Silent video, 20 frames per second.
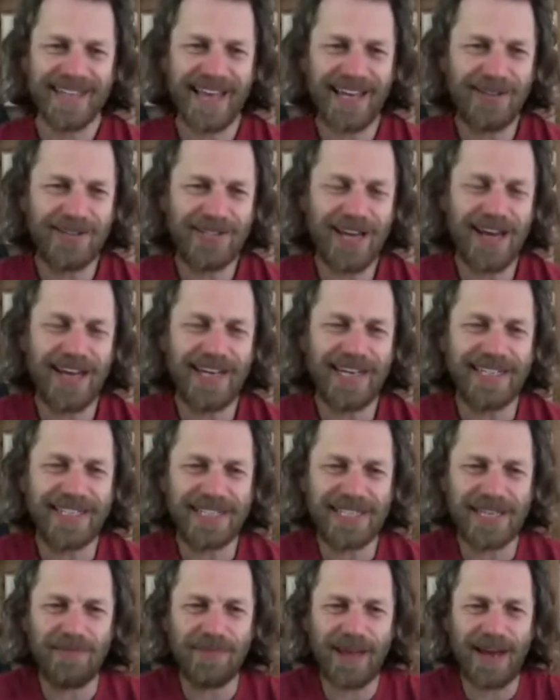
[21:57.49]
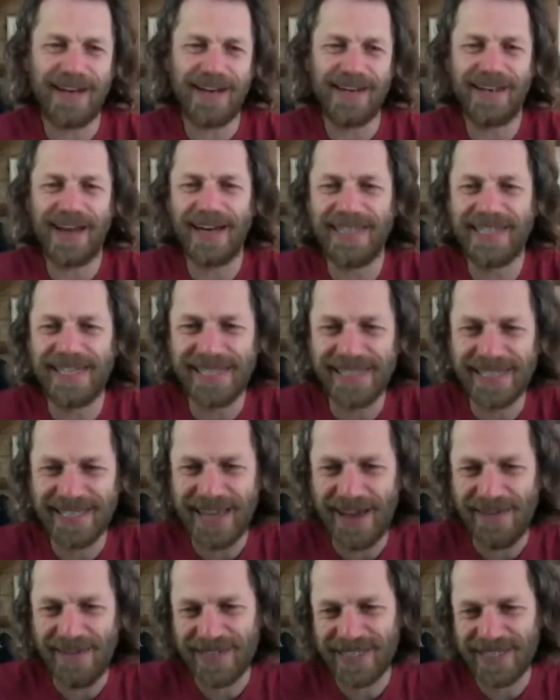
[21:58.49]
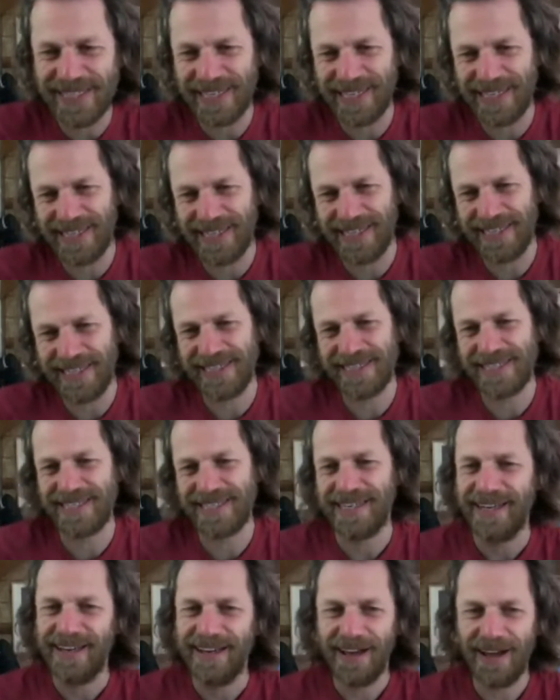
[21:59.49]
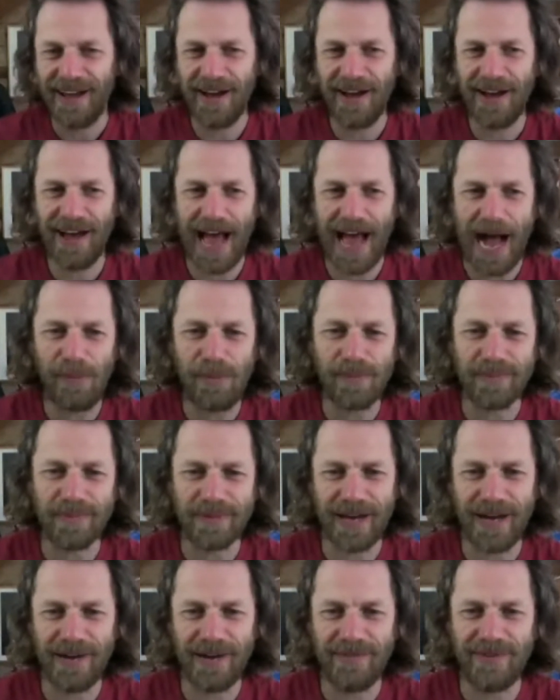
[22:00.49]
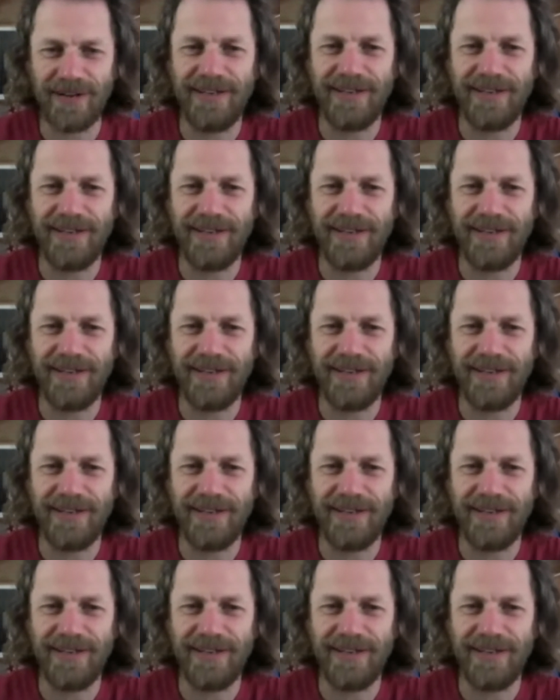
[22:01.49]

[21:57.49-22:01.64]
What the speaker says: Like you turned into some kind of 1970s album cover.